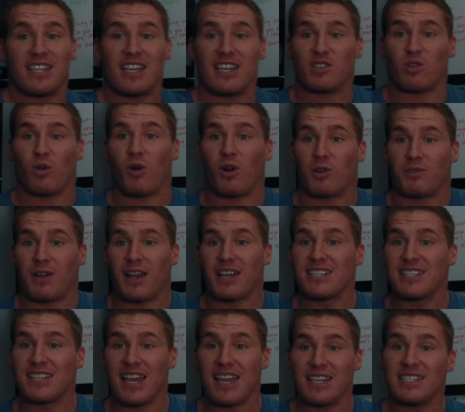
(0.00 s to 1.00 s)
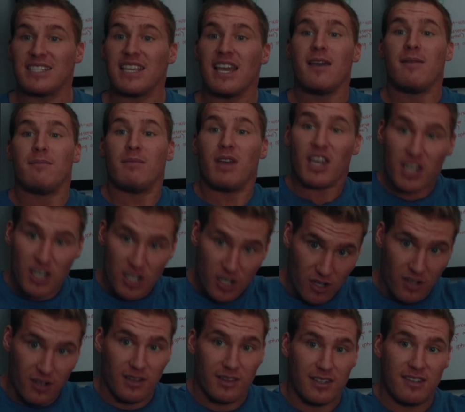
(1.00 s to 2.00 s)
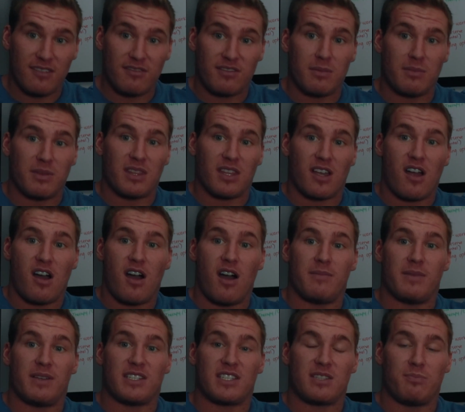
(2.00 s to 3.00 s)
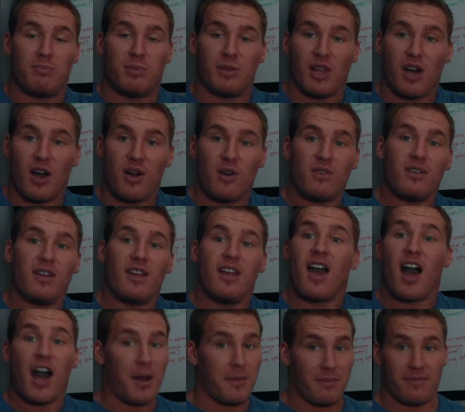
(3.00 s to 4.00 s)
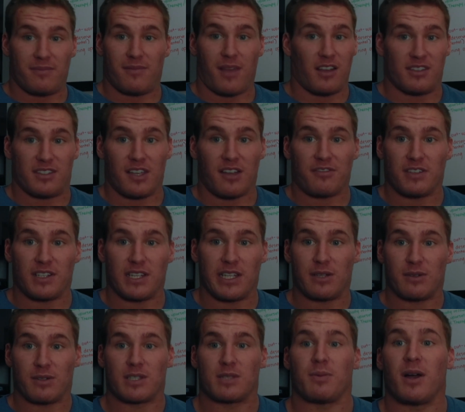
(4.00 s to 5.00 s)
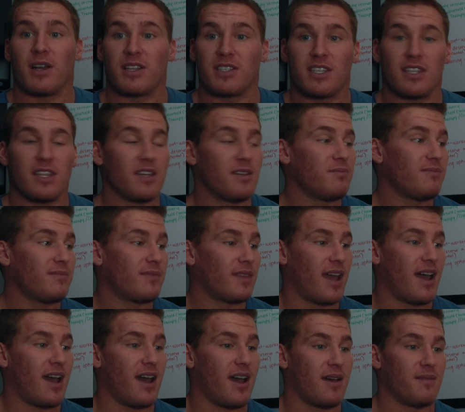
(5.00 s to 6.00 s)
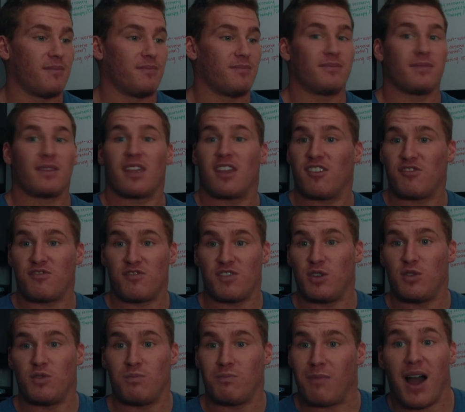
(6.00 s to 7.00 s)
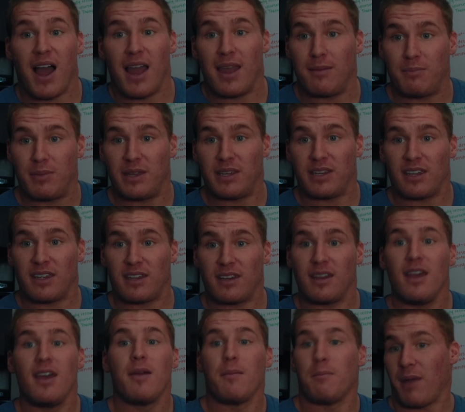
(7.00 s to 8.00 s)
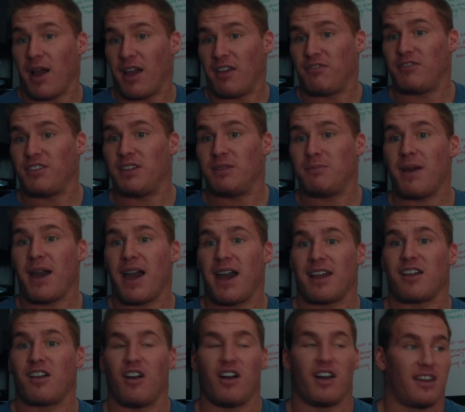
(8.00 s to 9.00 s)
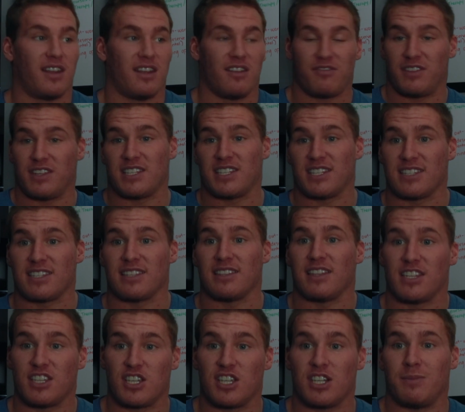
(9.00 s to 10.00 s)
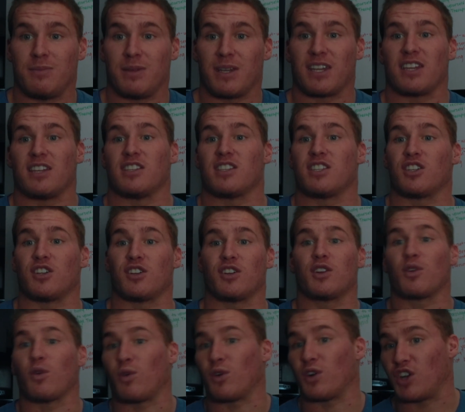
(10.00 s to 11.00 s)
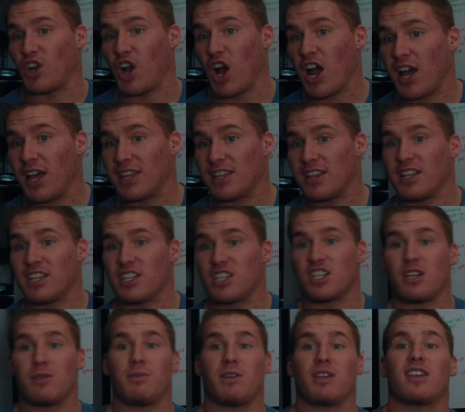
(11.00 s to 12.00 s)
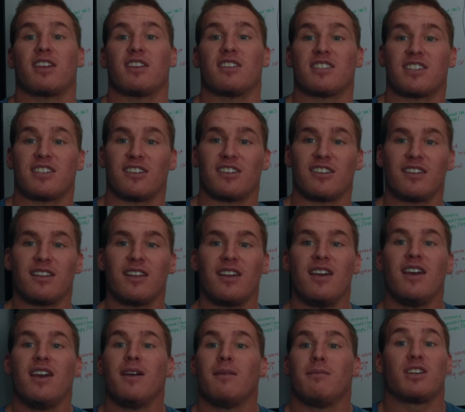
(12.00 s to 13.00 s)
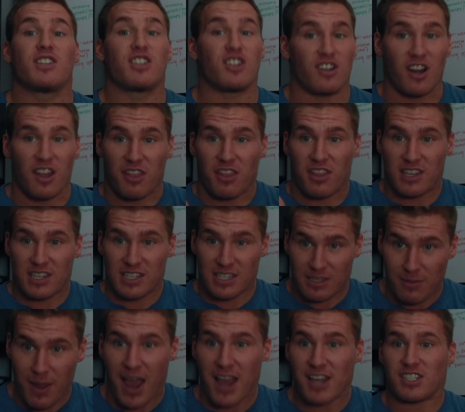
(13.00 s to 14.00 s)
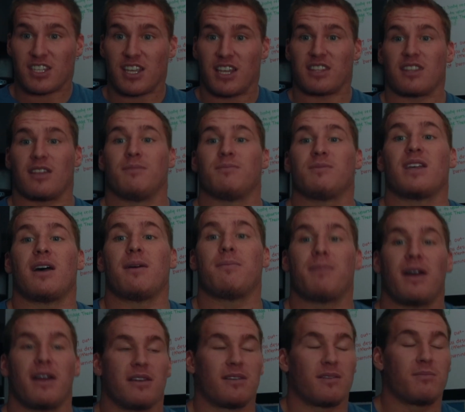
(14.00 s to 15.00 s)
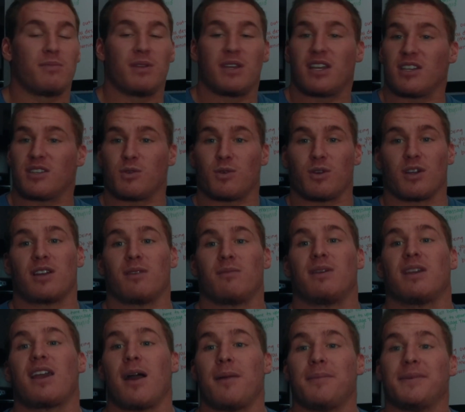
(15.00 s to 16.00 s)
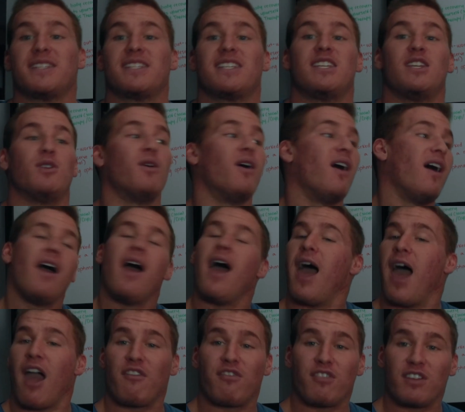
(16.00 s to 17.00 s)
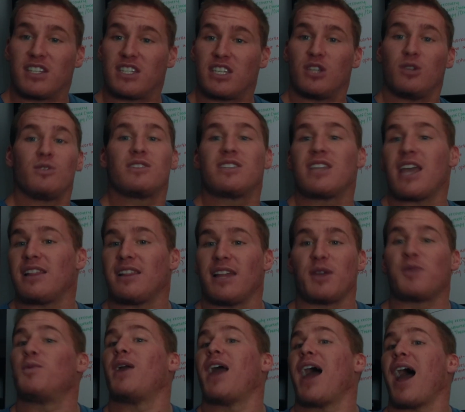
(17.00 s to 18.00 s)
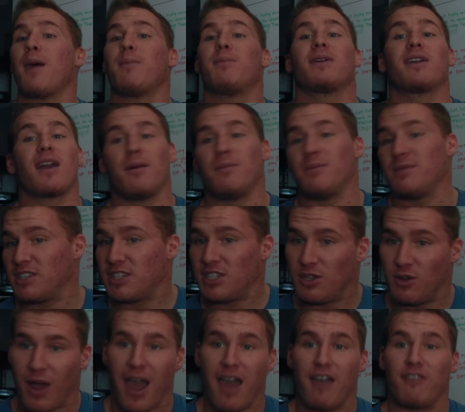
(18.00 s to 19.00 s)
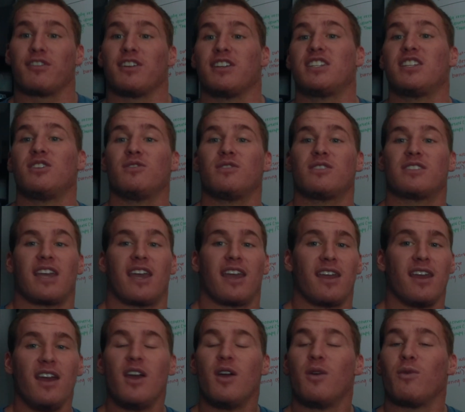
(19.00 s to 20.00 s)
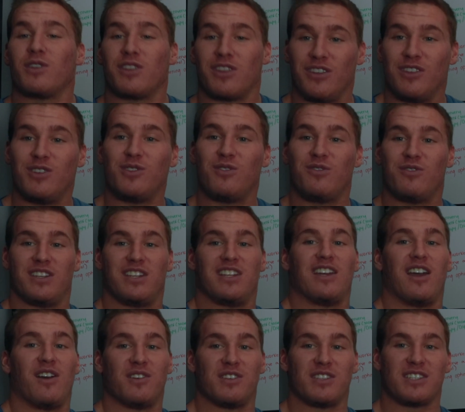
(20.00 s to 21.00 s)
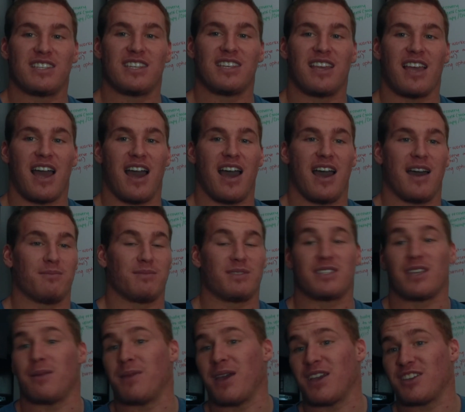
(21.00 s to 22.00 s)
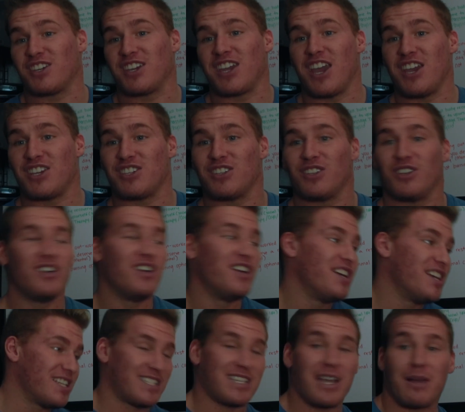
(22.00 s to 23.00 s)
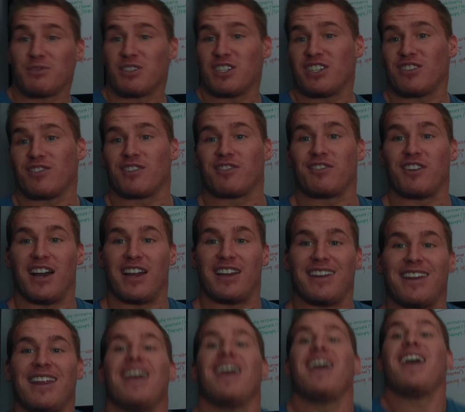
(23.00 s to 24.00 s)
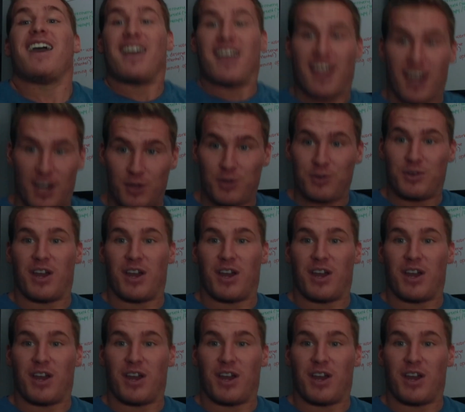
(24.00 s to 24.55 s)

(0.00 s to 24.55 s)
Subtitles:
days or rest days, make sure to leave them in the comments below. I'll definitely respond to them, give you my opinion, my feedback on if this is a legitimate concern or not a legitimate concern. Make sure to smash that thumbs up button, because we're going to be coming to you every Tuesday, like we have been coming to you every Tuesday with new videos. Some educational, some just for fun, and who